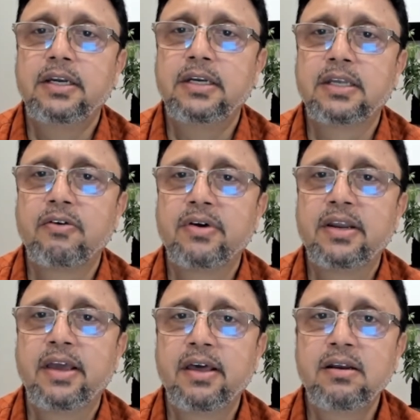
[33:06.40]
theta
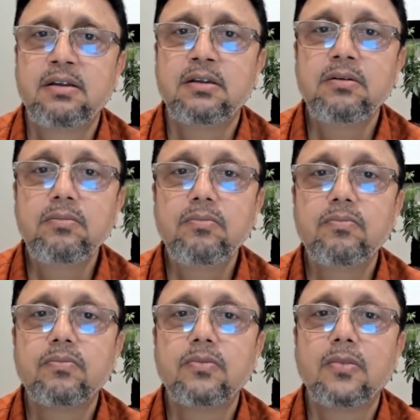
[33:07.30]
1 here
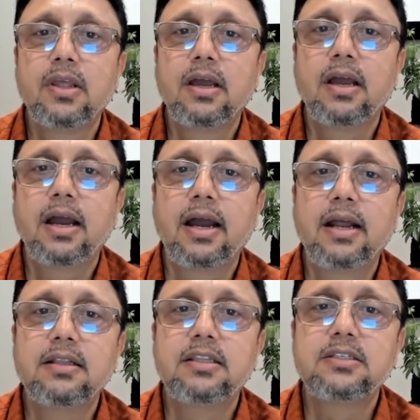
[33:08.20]

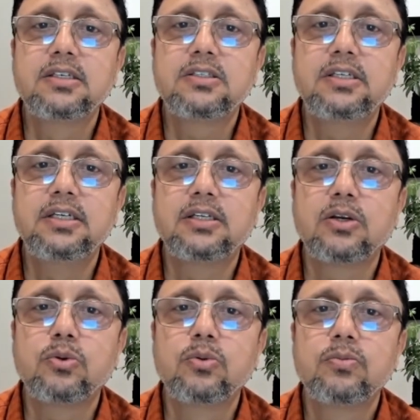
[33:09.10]
and this is
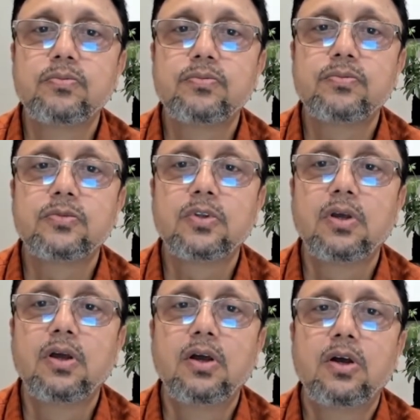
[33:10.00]
theta 2,
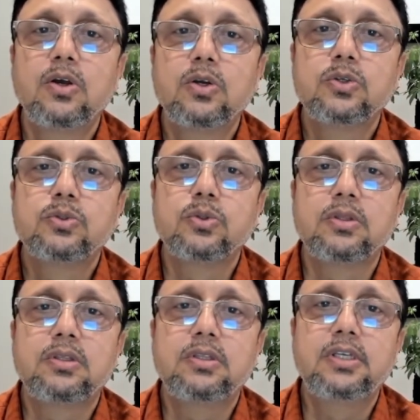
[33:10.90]

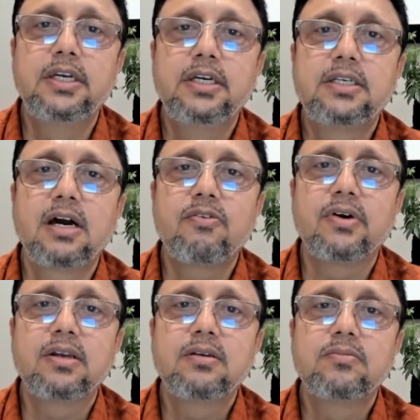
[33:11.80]
so theta
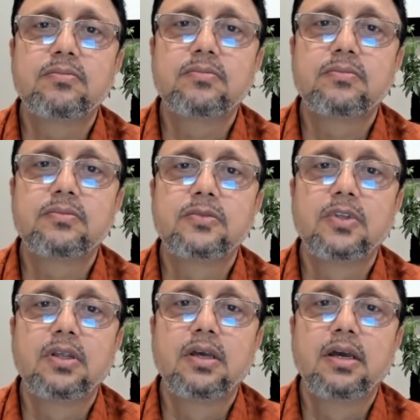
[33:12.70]
1
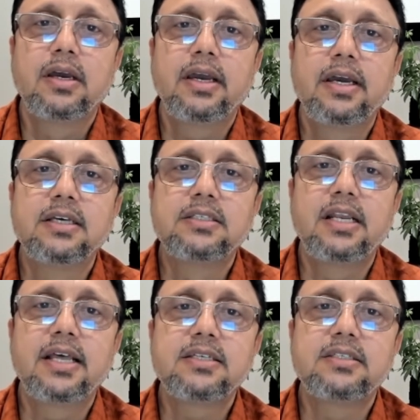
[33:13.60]

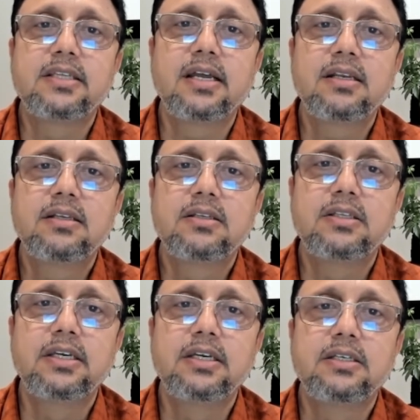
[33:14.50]
is less than
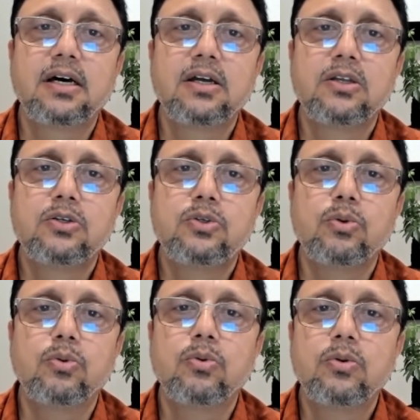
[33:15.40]
theta
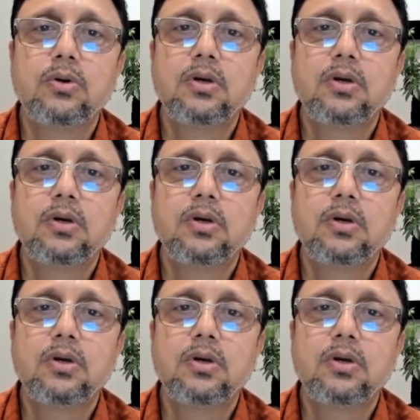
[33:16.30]
2.